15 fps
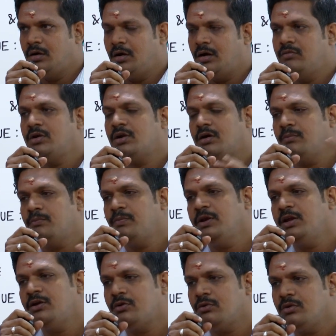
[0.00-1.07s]
our
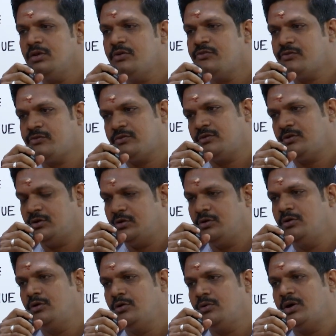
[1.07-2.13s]
complete role is
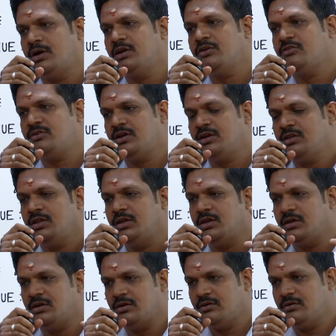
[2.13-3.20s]
to understand
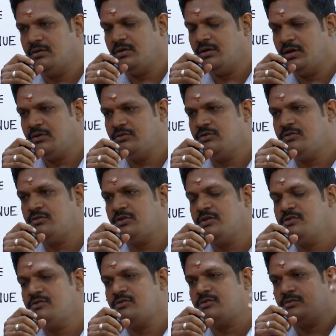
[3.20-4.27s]
the
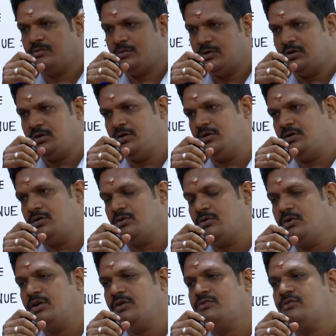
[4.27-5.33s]
existence,
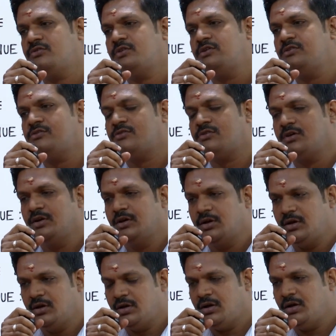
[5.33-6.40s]
coexistence,
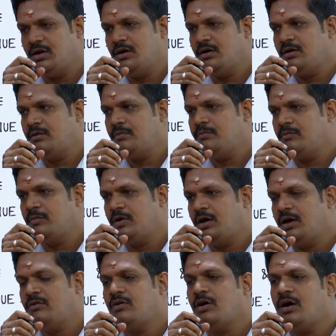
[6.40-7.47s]

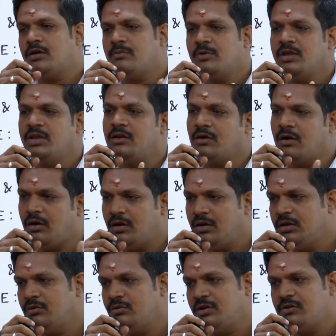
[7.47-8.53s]
have harmony in all
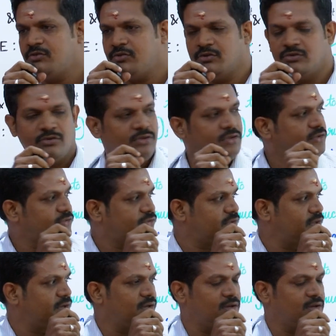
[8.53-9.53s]
units. So this